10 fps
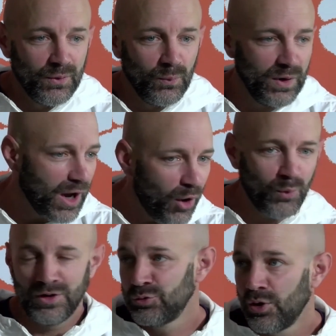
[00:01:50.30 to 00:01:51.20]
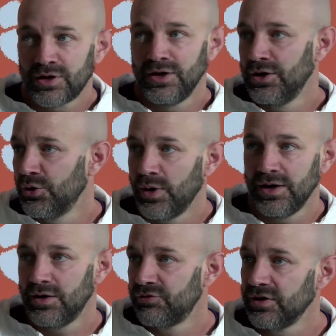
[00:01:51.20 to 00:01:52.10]
we always walk in here
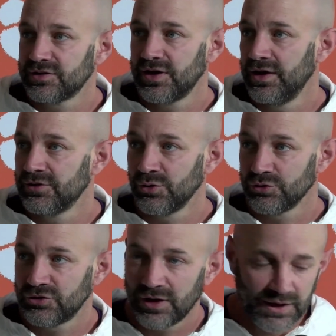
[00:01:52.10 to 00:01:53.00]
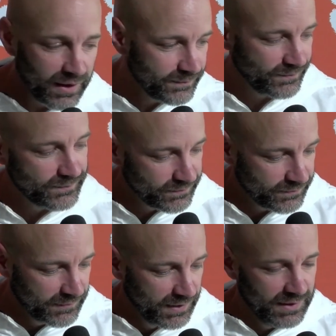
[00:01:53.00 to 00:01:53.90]
ready to fix things on Sunday.
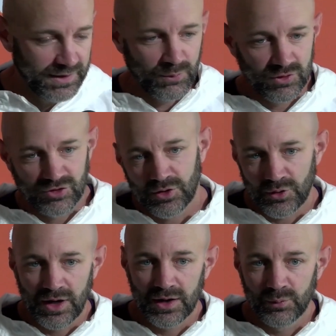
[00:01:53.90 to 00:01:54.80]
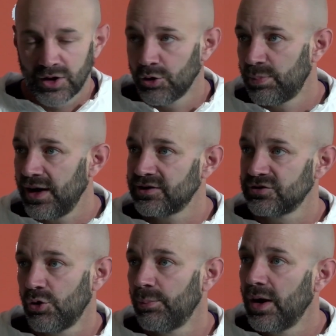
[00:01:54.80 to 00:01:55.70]
And then we turn around and we go to
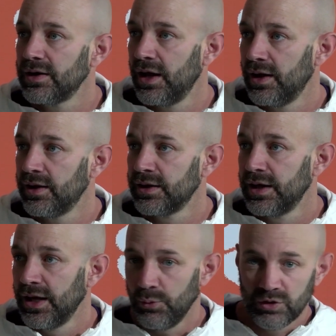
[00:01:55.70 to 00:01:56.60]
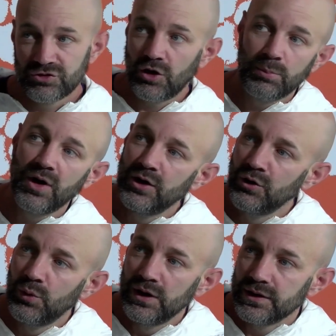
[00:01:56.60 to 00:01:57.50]
practice on Monday, and we start a brand
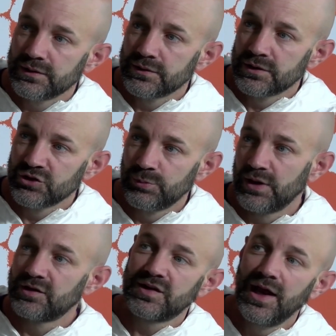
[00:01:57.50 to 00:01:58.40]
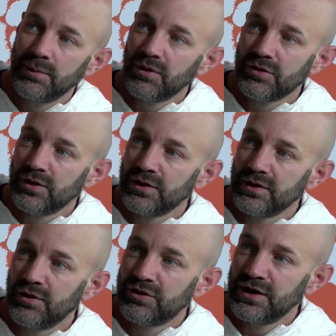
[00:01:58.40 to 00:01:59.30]
new week because the biggest game of the
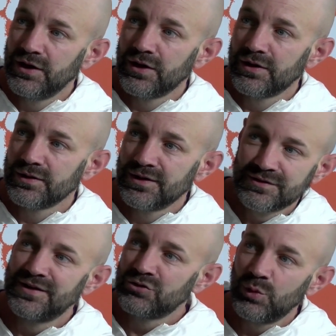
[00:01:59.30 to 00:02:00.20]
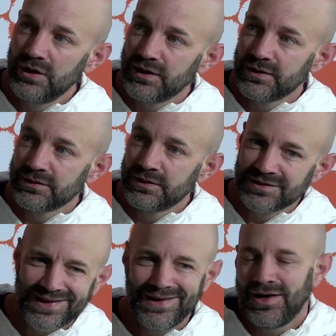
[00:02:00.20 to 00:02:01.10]
of the year is this week.
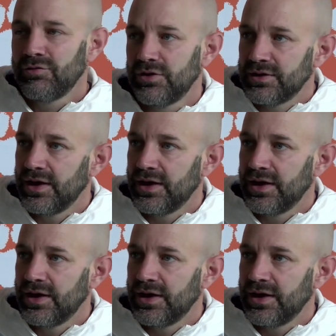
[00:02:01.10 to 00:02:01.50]
It's like that every